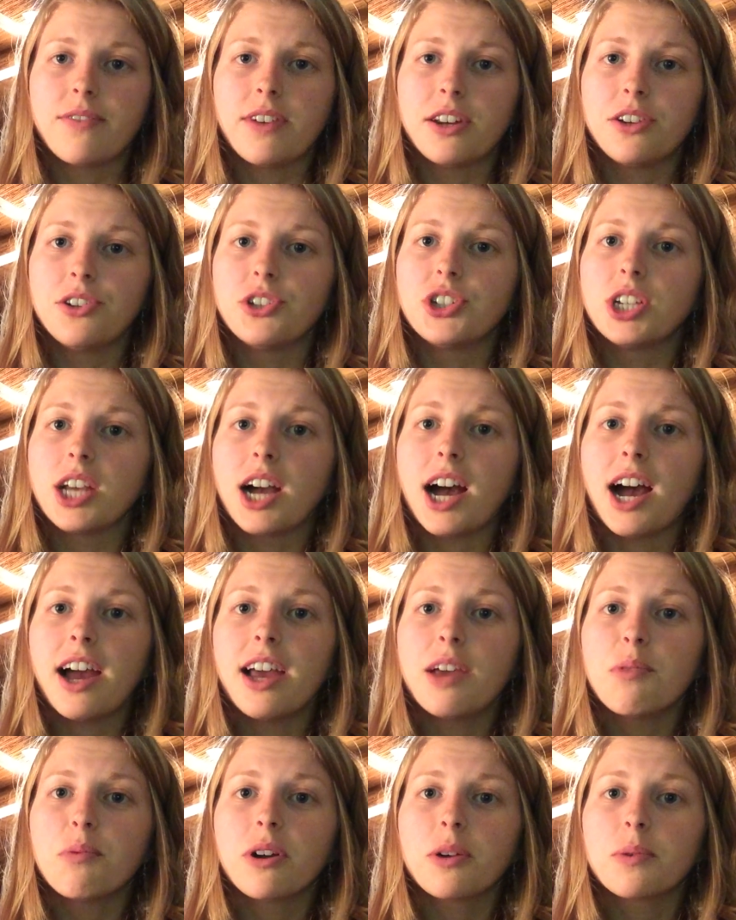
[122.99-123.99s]
of energy.
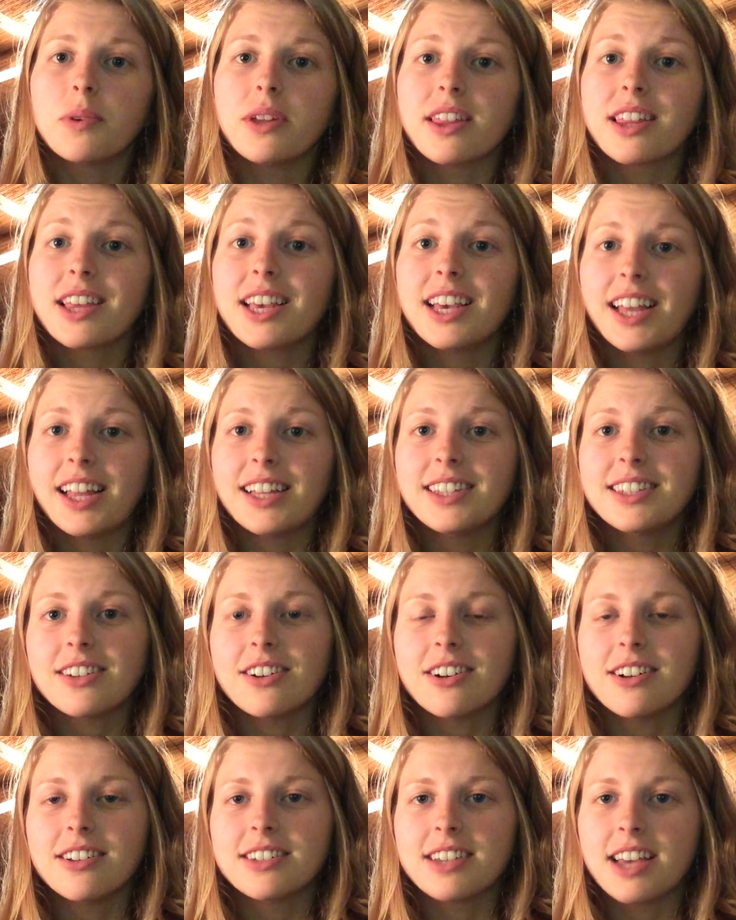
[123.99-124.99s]
I work with kids
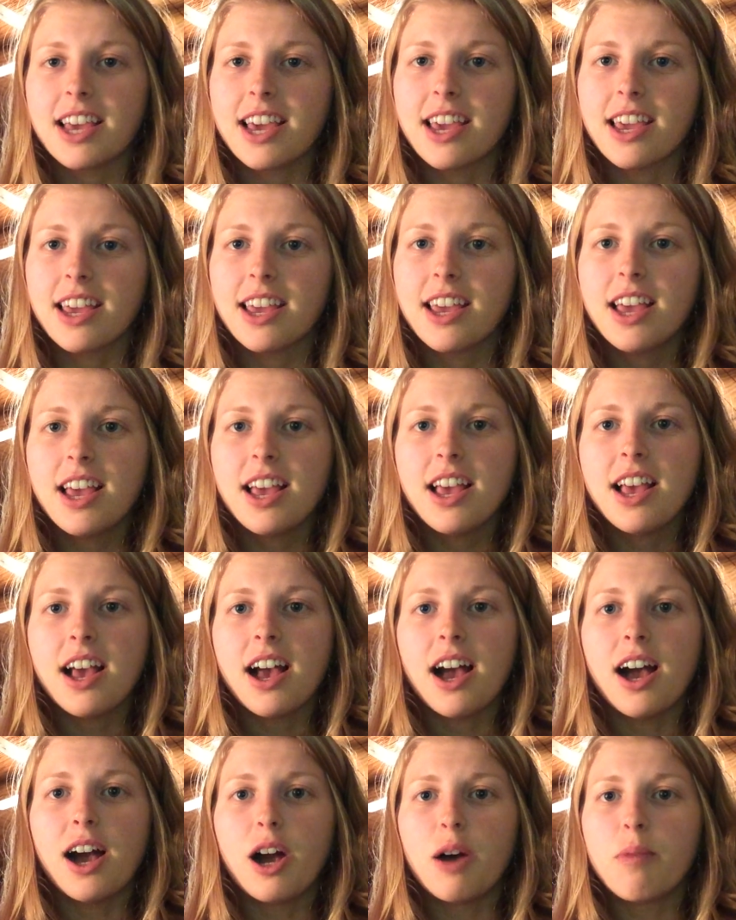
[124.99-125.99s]
all day,
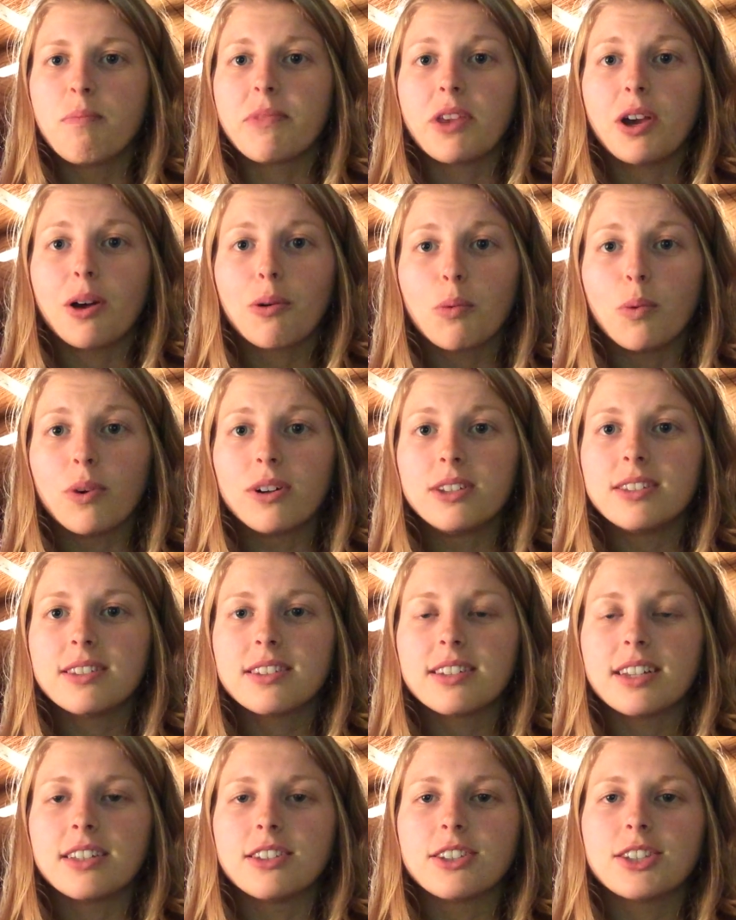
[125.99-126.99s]
young
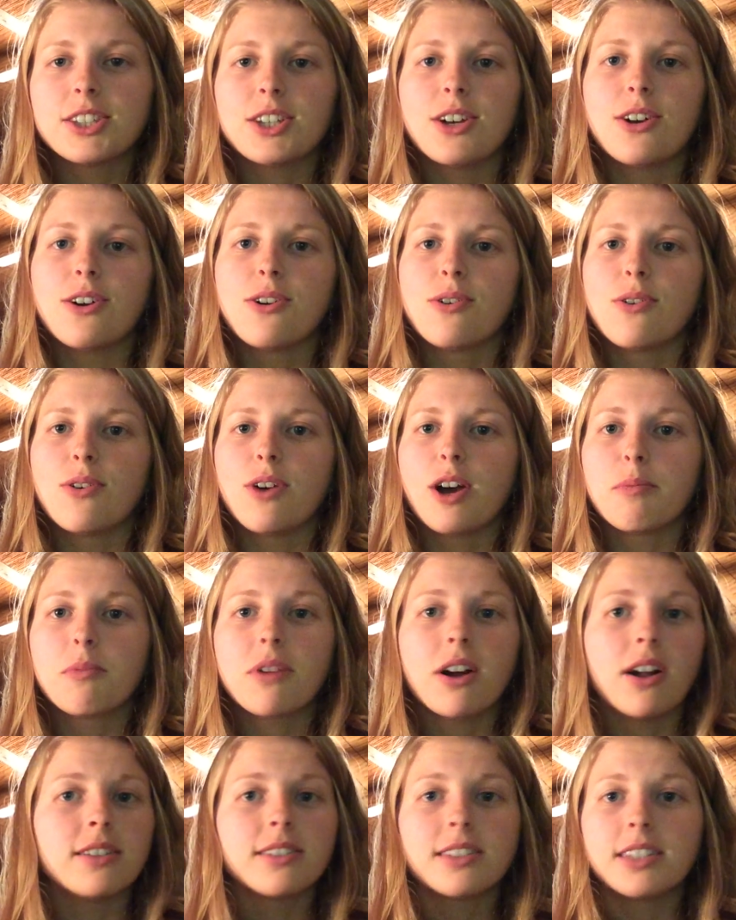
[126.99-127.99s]
ones, and so I'm
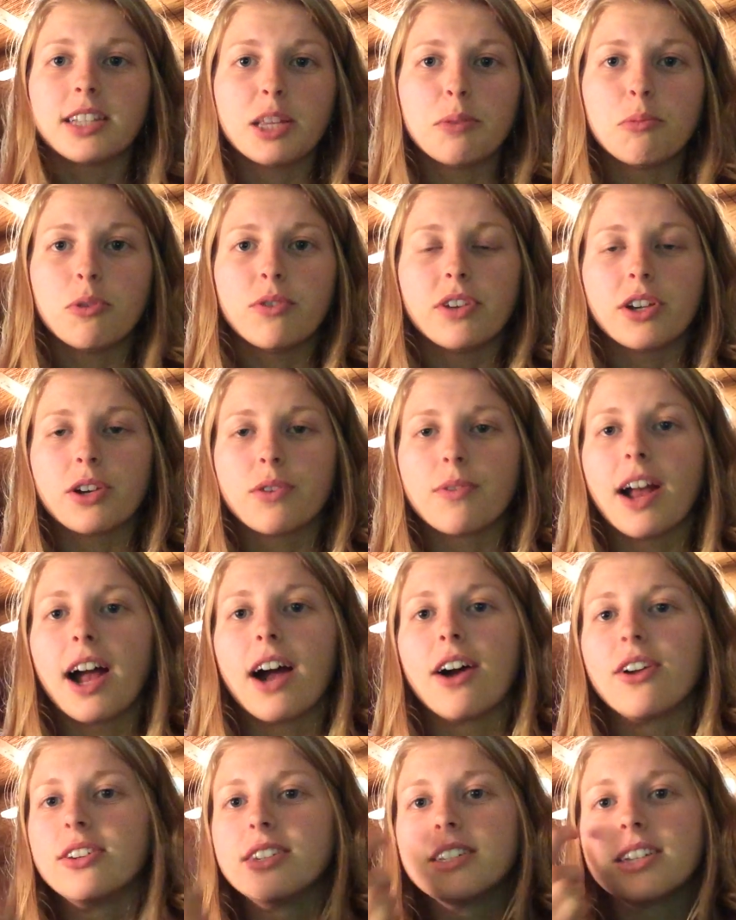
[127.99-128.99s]
constantly moving
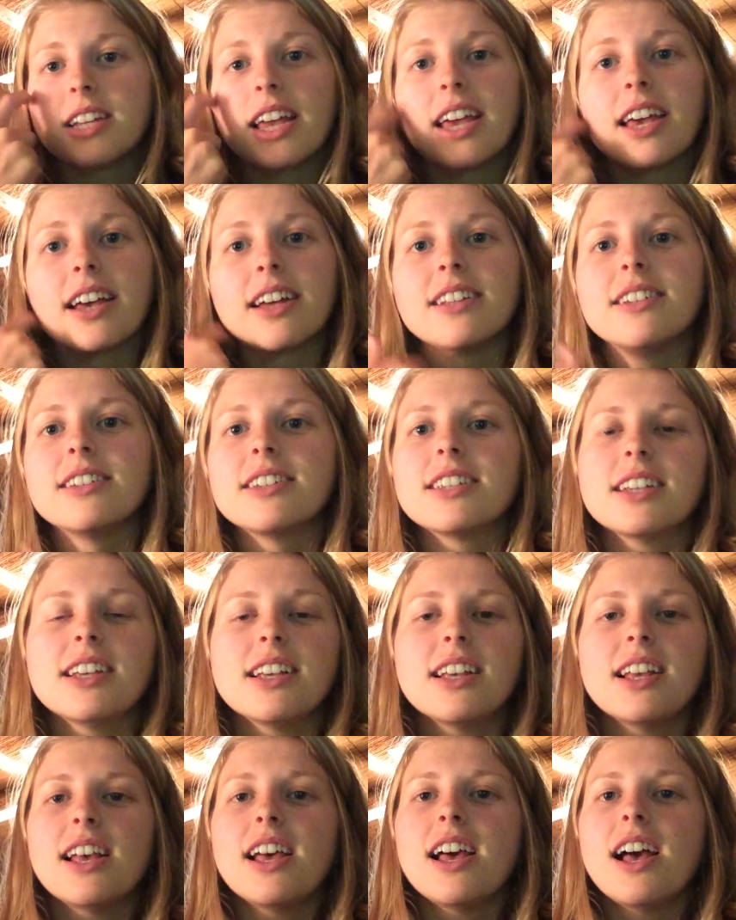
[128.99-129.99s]
around, and
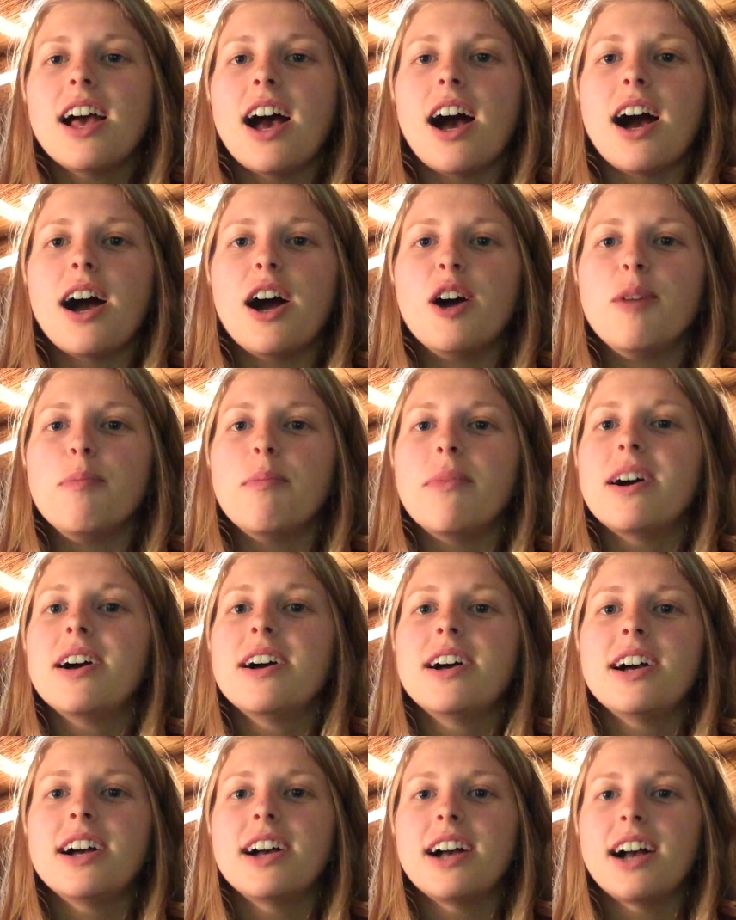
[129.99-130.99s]
um,
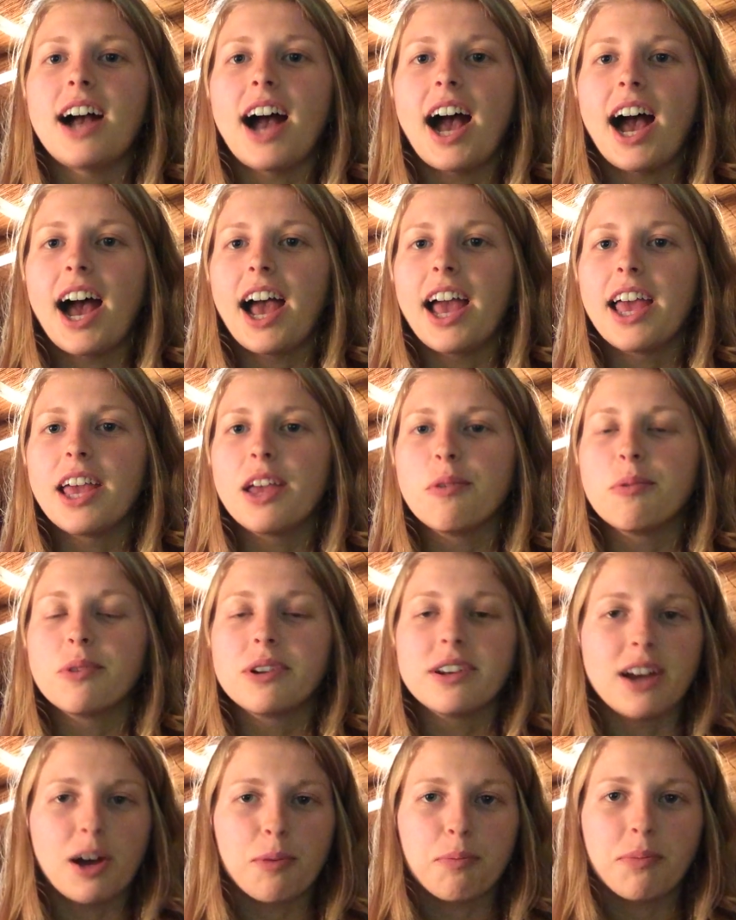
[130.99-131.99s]
I
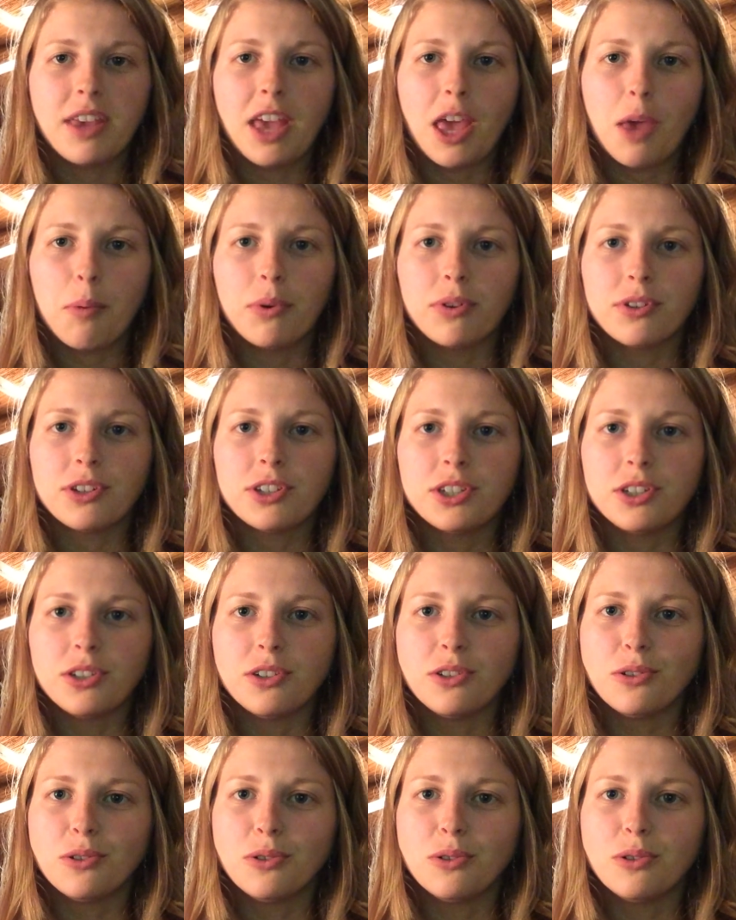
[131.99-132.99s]
would not be able
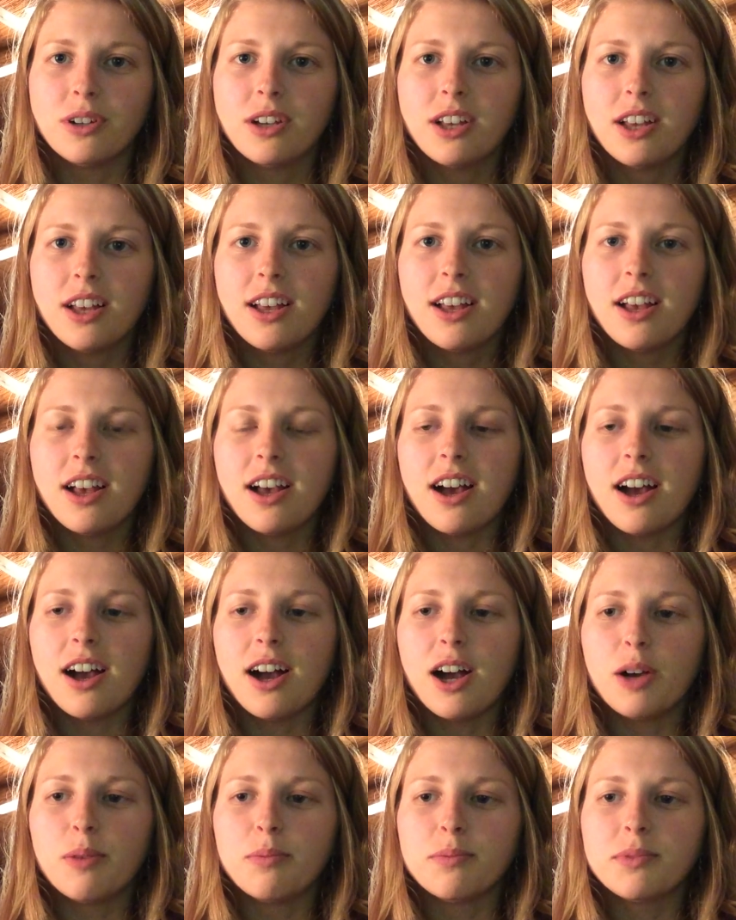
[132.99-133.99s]
to
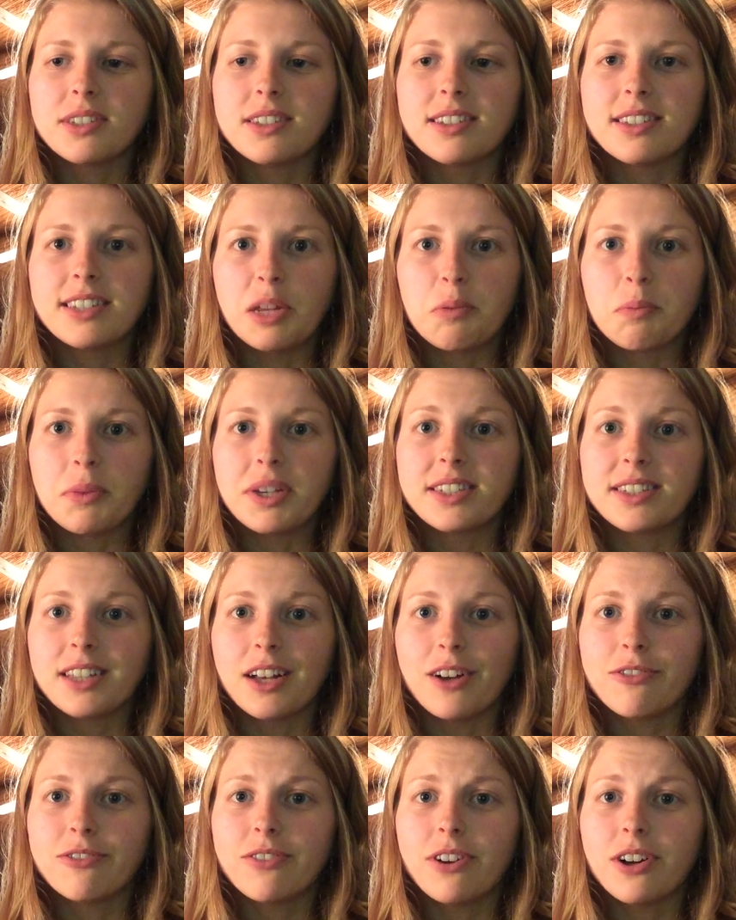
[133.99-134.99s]
sustain
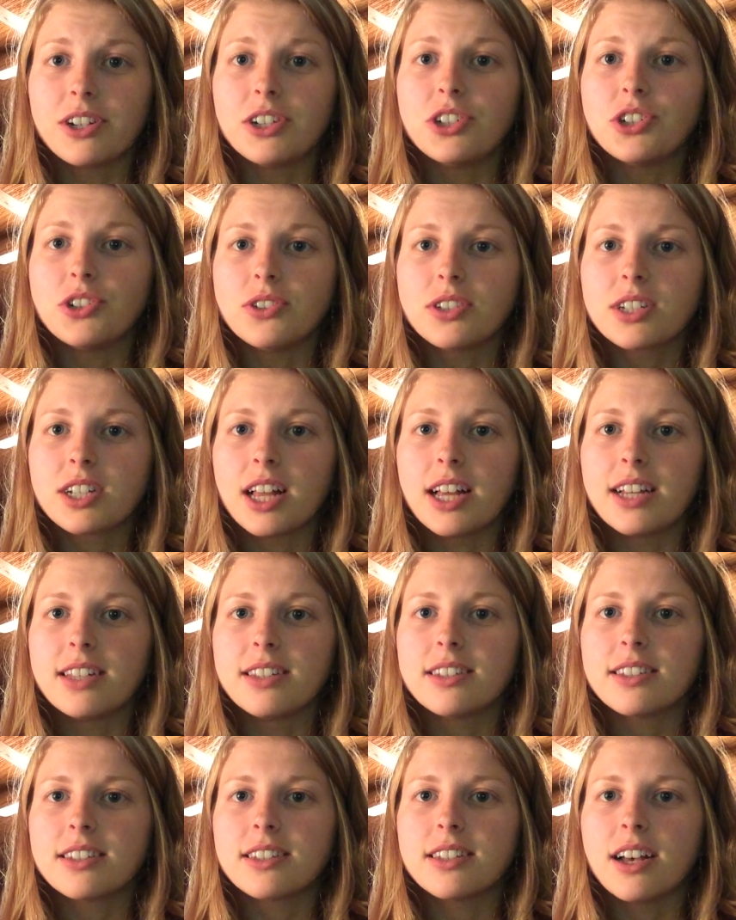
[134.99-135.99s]
myself on a juice
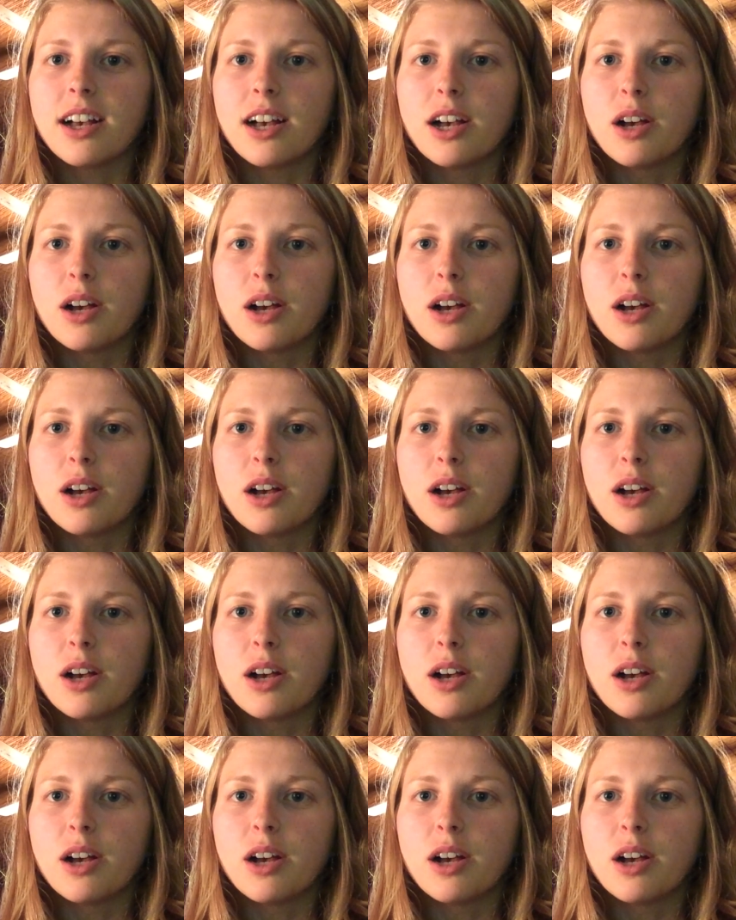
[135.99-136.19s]
cleanse